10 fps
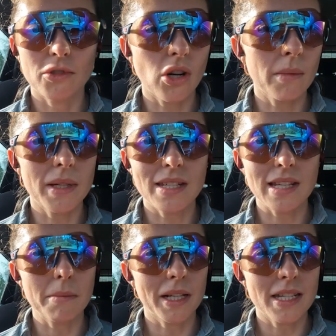try and be
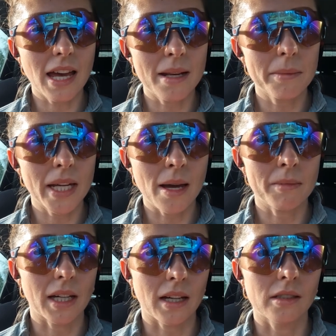asleep by 10
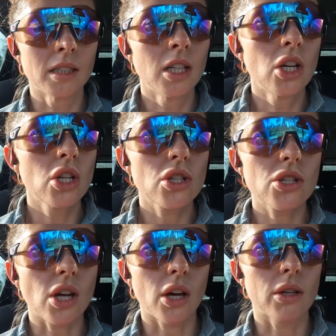p.m. gal.
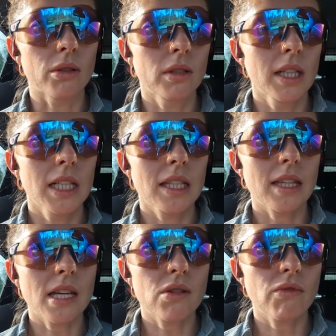So
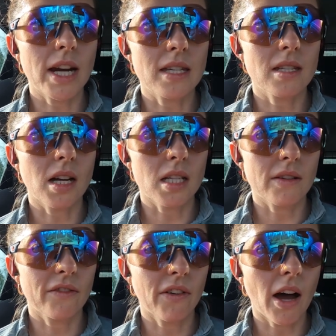this race
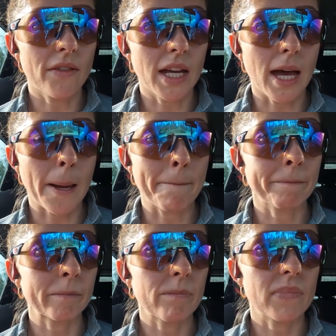starts at 5
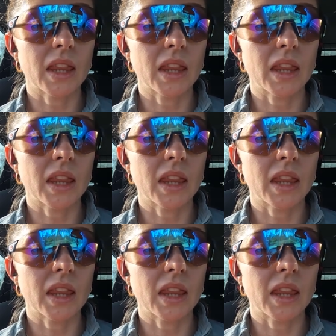a.m.